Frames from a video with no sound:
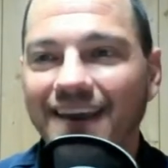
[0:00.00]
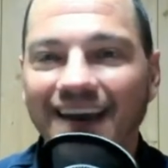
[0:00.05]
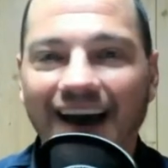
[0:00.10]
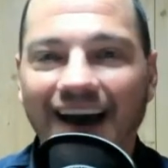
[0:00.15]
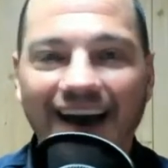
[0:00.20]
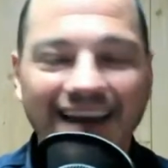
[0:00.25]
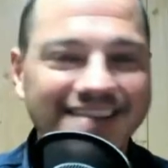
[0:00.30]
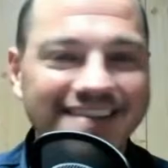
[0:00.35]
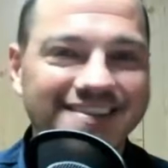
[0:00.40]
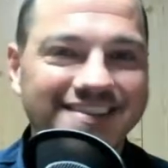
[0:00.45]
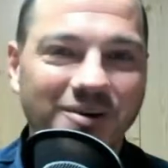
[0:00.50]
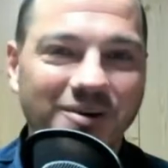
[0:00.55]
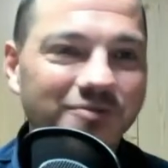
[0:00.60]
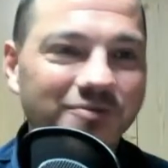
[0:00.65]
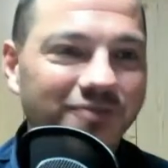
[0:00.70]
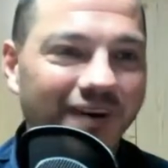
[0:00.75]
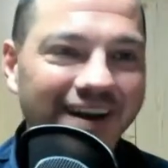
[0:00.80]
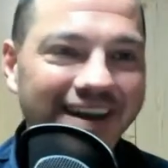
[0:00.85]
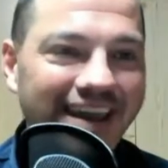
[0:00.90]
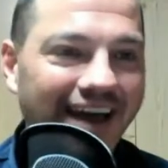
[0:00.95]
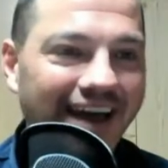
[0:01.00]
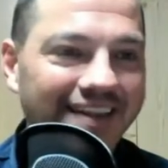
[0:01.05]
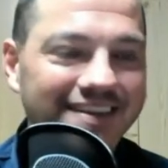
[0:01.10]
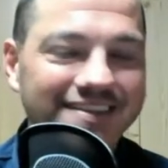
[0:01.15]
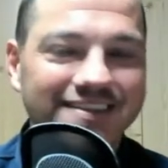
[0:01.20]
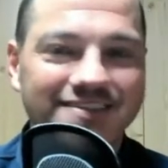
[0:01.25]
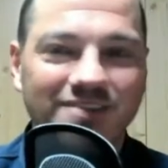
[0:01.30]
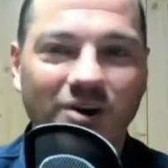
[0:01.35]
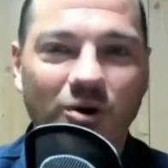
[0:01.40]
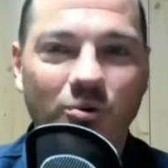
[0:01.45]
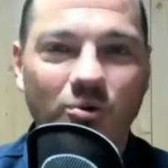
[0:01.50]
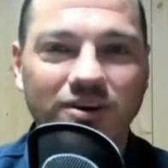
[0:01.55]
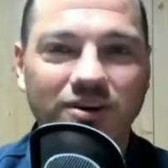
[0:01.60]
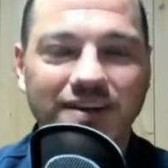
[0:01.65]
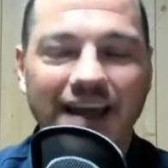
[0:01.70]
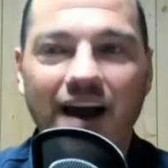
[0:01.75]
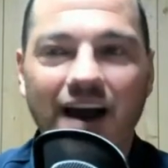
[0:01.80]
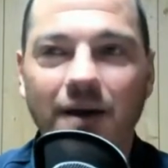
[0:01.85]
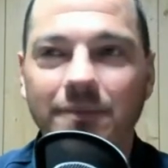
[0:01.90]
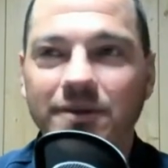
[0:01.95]
It's so funny how this has all
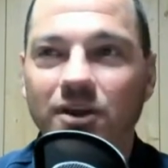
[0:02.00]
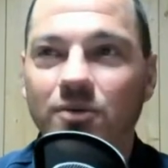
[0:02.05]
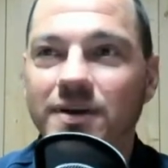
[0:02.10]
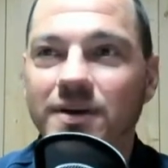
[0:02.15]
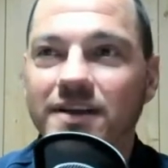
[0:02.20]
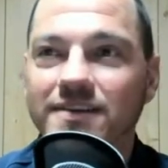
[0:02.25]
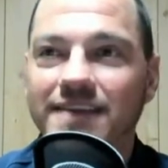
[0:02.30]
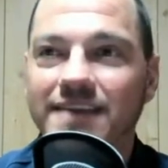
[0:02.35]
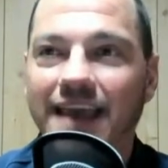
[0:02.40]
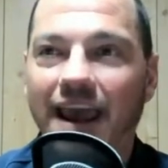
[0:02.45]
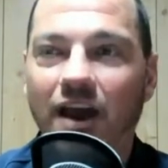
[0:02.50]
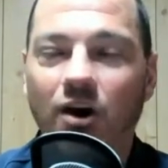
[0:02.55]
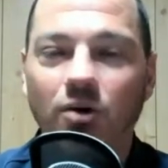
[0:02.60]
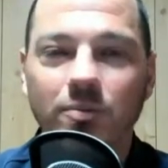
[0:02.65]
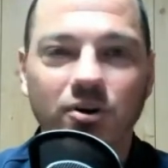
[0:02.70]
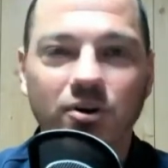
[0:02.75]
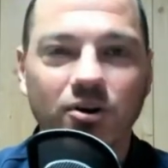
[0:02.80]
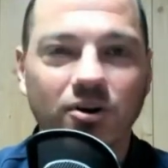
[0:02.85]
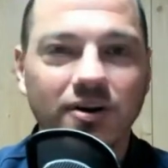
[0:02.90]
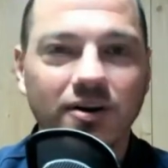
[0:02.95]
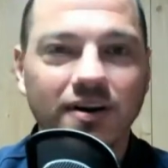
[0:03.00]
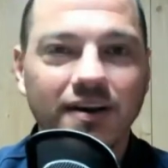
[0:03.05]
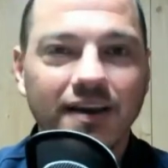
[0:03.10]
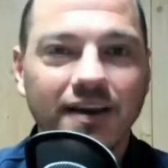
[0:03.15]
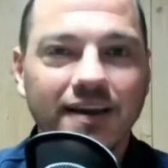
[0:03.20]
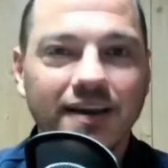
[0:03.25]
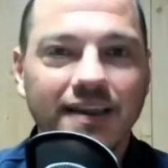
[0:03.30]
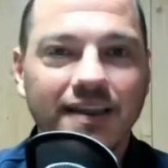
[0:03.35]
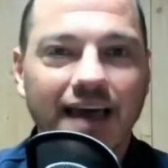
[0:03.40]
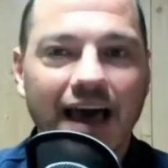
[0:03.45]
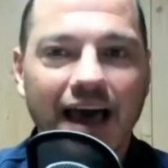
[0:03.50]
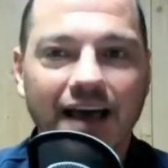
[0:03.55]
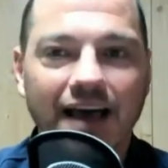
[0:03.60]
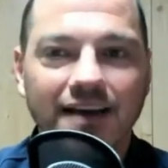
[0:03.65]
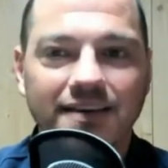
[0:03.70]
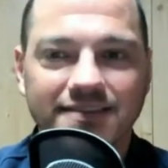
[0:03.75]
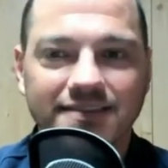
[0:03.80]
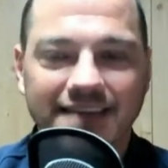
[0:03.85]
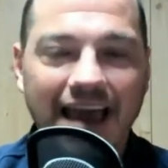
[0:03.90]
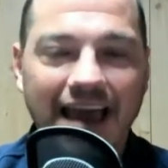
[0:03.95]
worked out, because Elmer
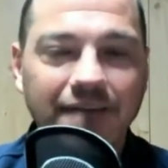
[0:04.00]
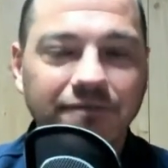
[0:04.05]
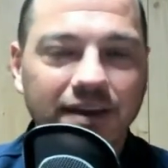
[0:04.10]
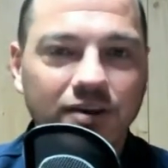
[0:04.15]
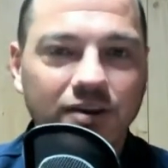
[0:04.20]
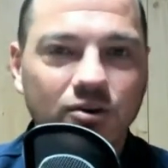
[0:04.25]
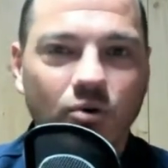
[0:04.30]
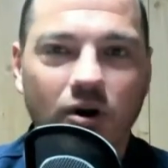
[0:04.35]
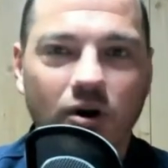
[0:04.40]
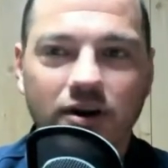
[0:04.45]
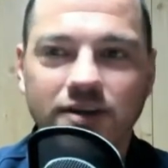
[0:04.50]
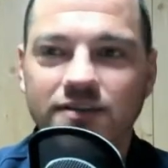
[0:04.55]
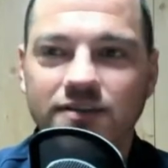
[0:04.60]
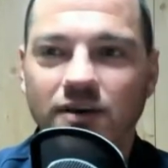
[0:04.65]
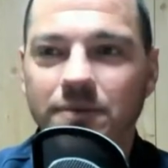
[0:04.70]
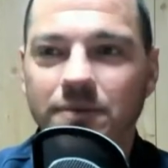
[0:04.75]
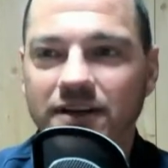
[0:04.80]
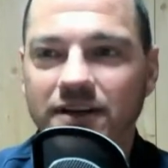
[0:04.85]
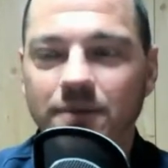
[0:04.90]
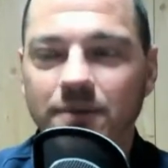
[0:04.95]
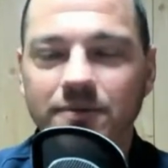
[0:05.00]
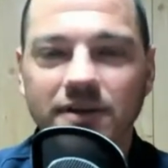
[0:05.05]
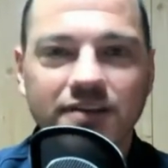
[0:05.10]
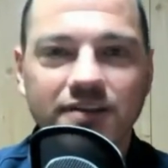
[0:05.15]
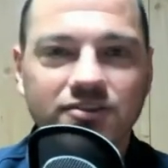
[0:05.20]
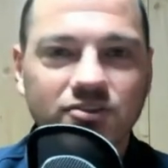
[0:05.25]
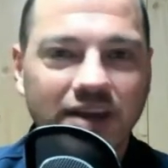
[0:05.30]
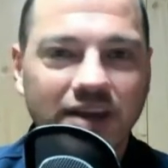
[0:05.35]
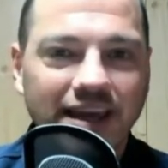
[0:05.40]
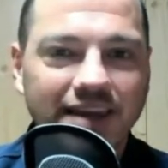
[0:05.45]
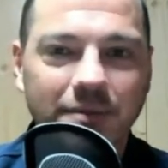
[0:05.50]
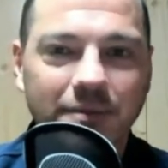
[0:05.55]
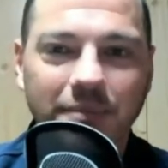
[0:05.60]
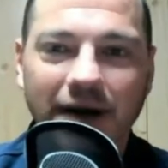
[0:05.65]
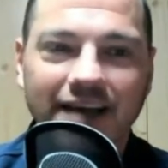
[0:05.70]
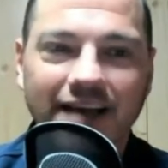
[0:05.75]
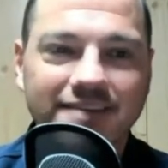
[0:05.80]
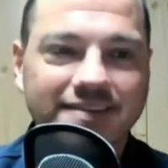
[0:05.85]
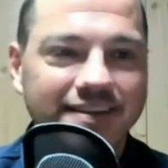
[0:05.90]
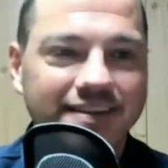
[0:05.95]
Zafik, who Arkansas picked up yesterday, the
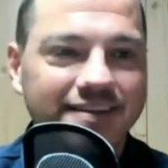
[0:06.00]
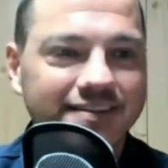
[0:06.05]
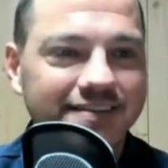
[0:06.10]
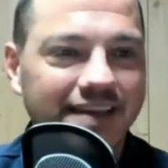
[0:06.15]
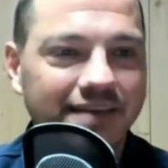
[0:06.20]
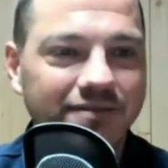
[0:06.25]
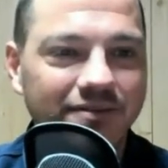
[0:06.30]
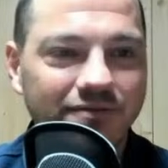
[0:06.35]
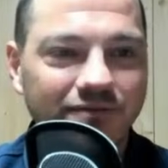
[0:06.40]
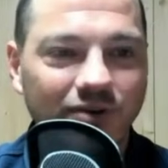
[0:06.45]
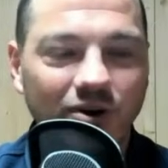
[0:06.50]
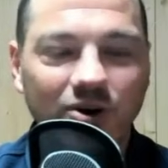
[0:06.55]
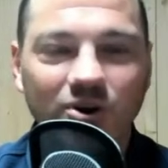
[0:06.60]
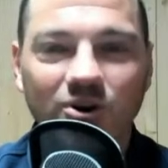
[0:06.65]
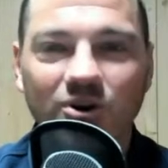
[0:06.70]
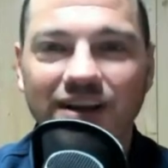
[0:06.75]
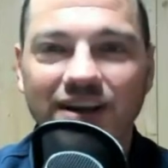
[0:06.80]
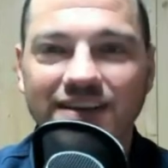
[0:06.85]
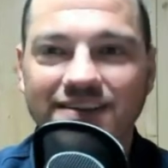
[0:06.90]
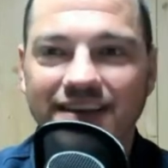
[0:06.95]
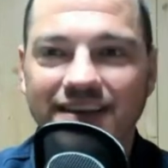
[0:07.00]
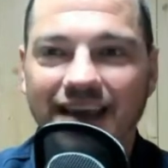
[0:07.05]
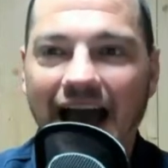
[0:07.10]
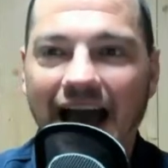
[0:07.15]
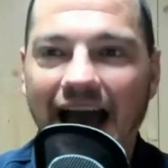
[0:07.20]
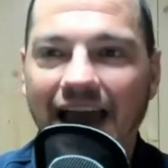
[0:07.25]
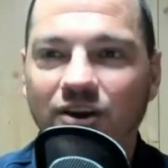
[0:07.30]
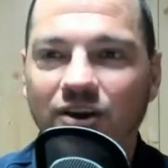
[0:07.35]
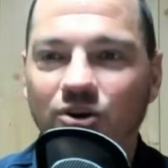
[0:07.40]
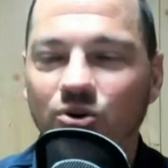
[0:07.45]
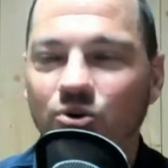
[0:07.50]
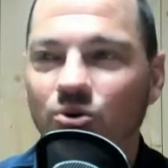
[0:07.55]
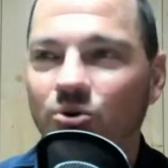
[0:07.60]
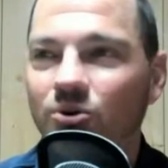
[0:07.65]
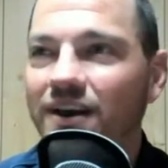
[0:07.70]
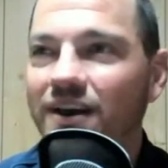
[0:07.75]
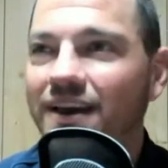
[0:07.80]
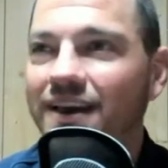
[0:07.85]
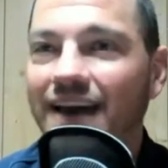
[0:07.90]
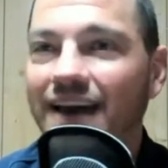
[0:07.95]
Bosnian 7-footer, is a guy
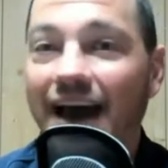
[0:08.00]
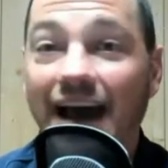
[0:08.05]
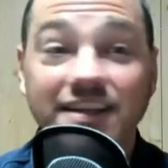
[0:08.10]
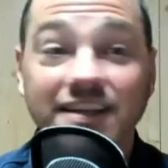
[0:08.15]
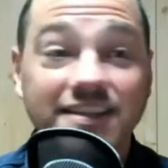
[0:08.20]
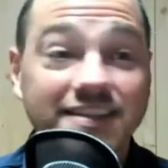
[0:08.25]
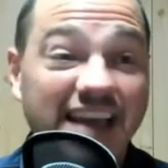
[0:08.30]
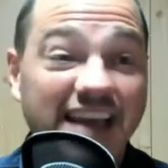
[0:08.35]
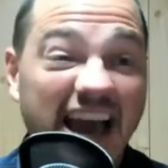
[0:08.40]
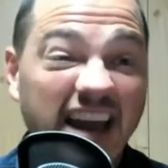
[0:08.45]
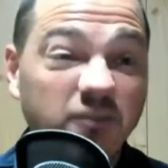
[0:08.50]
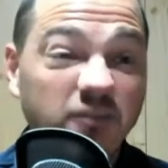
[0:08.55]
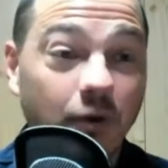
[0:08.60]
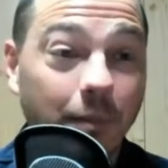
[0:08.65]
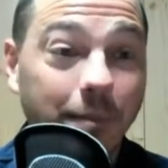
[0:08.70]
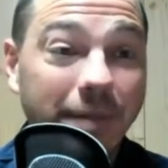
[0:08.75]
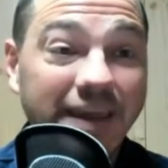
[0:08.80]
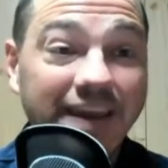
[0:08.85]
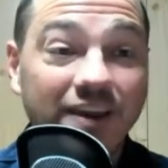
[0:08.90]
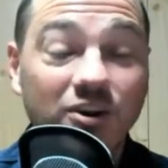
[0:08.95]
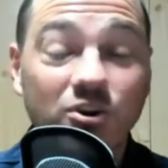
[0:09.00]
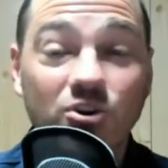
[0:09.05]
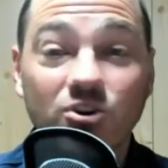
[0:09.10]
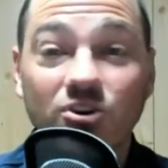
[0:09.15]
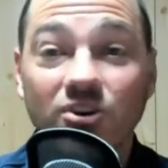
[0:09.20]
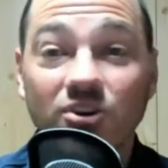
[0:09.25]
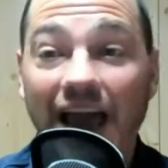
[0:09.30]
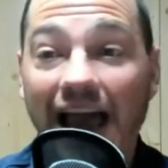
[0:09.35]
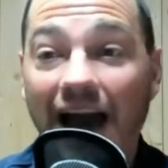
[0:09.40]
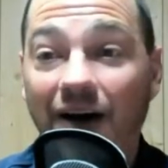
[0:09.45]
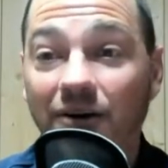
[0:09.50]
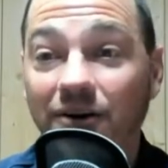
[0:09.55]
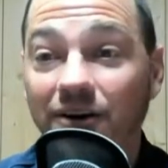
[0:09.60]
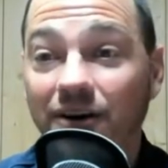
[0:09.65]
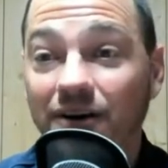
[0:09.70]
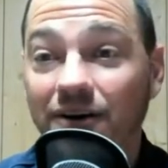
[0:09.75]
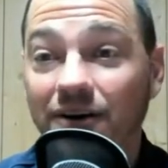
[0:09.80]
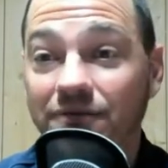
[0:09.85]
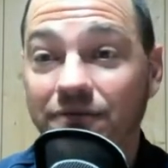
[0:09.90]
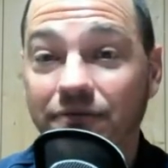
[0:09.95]
who just kind of appeared out
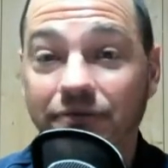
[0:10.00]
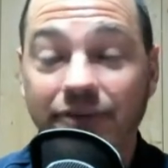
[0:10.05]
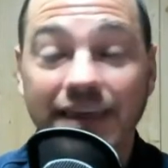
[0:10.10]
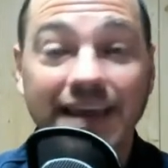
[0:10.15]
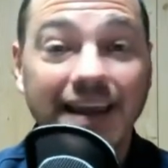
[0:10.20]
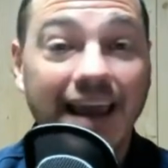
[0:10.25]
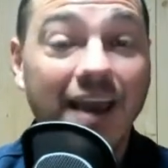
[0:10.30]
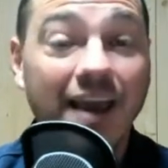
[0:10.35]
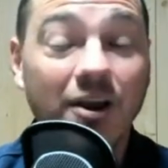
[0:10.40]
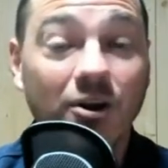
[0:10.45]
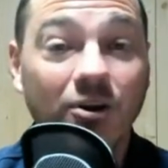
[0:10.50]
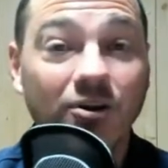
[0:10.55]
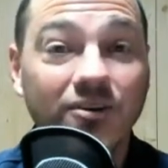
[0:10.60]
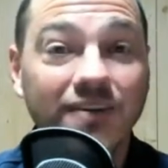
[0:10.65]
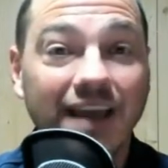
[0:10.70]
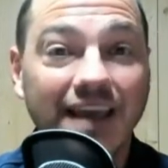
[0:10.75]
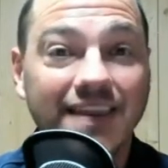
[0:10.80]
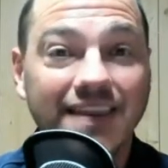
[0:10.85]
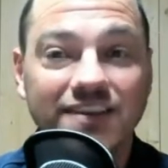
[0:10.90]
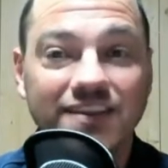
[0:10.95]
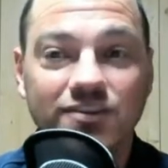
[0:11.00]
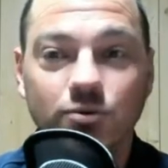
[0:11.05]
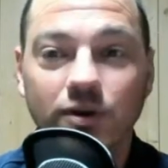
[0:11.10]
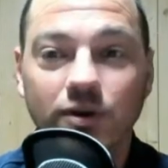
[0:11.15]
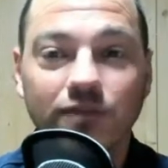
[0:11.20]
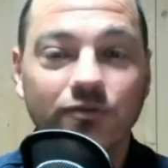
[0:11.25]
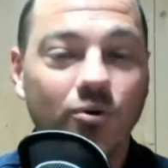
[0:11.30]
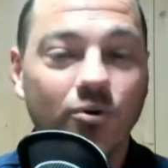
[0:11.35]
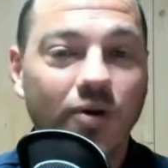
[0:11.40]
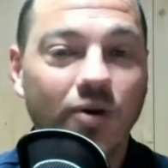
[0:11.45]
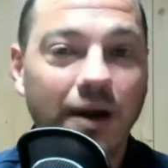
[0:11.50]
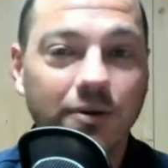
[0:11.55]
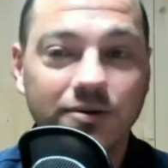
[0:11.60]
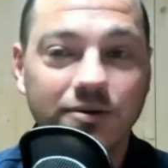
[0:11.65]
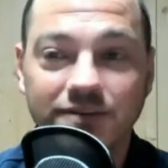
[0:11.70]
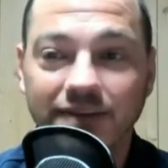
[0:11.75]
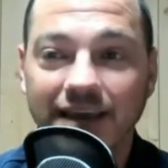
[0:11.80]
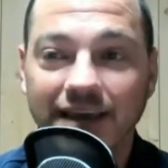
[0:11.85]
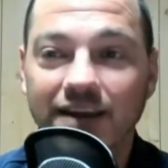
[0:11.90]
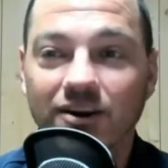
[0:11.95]
of thin air, and then 24
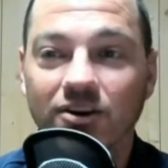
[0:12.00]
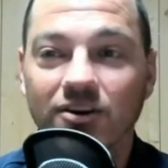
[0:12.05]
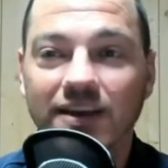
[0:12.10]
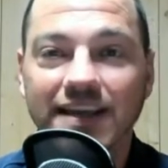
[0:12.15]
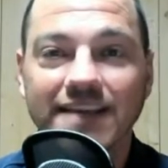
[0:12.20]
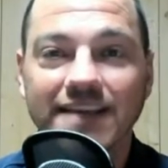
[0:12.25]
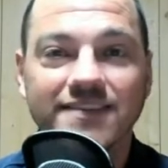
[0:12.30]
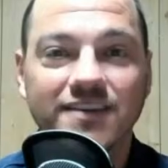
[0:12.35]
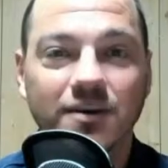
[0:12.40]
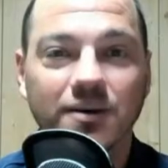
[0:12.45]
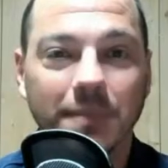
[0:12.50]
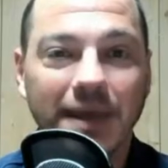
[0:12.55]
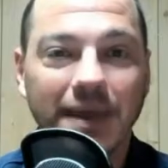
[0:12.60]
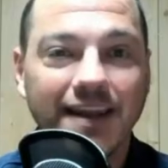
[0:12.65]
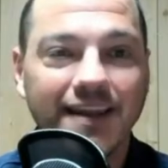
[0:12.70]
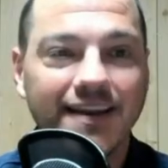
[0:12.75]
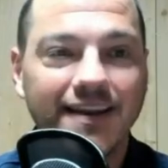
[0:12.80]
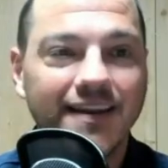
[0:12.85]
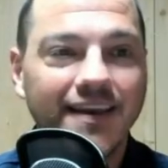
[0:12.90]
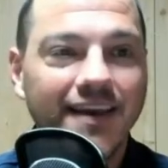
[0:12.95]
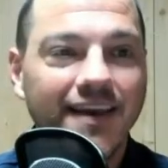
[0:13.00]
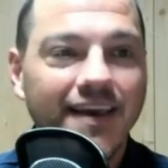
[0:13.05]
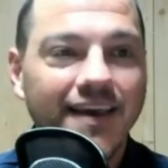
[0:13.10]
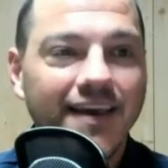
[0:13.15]
hours later he's committed.